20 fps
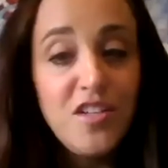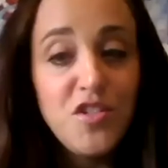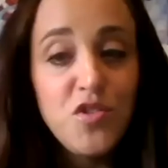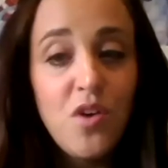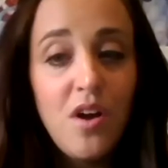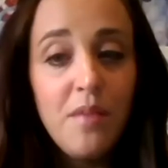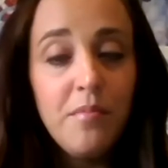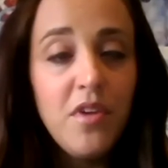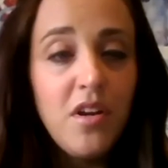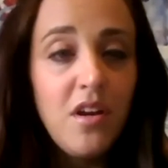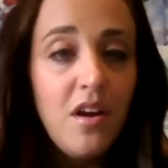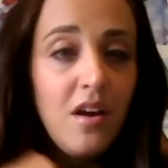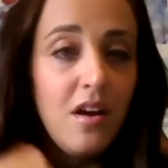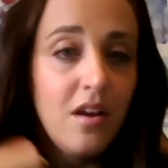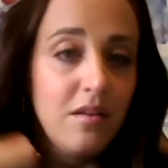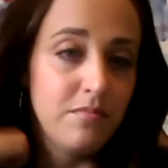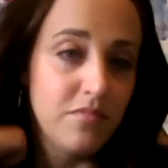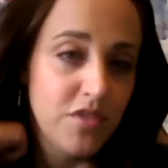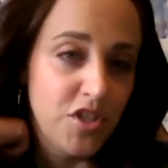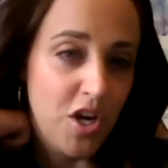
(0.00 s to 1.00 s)
So I'm
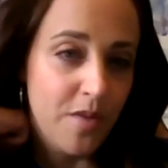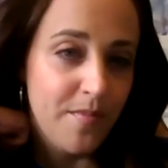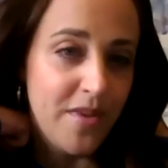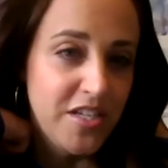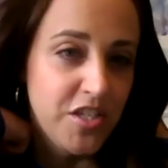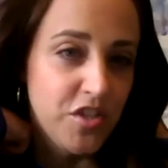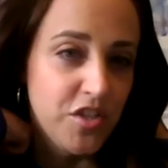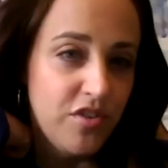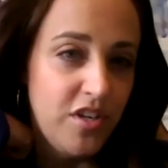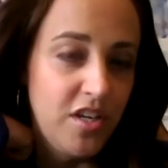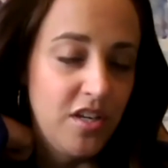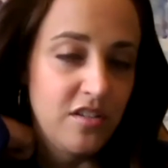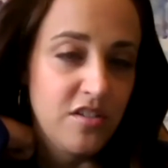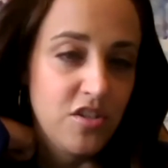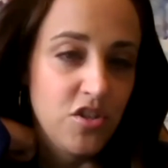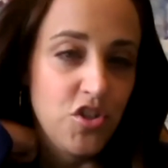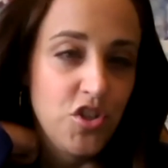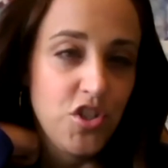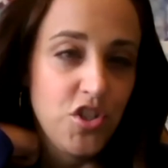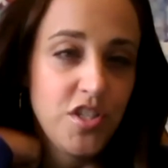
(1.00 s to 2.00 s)
gonna share my screen to
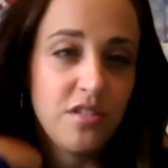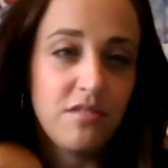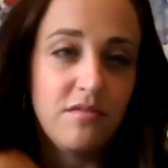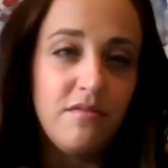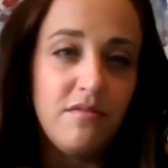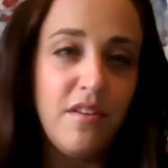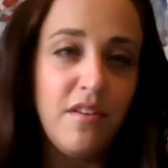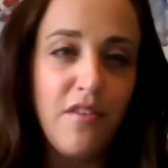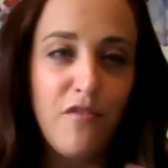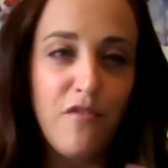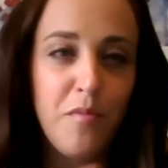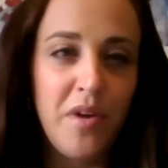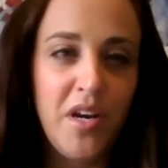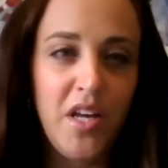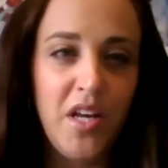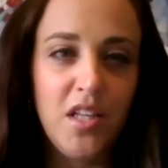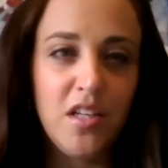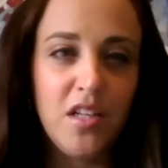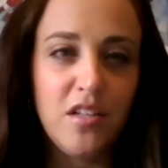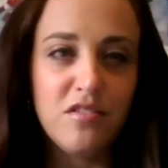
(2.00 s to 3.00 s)
just give everybody
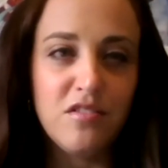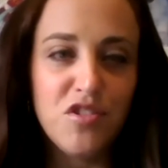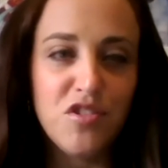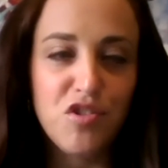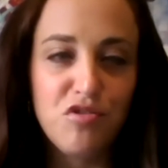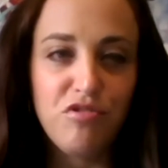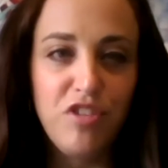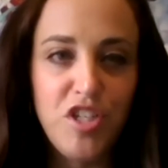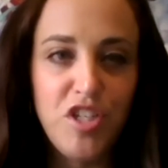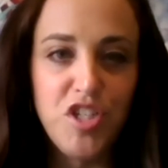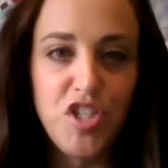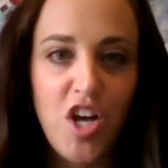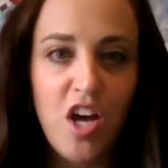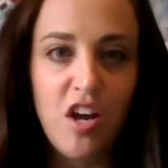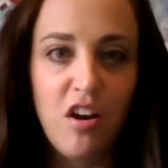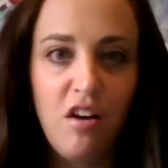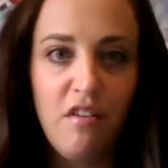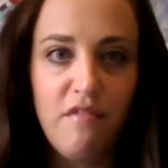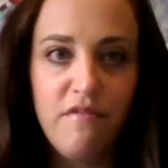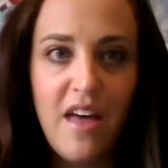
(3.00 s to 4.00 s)
a little screenshot
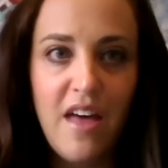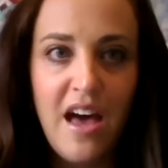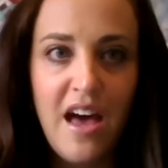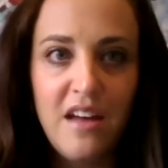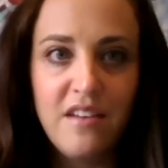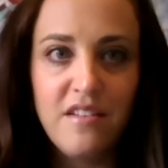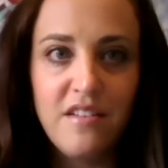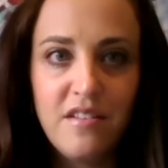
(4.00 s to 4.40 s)
of that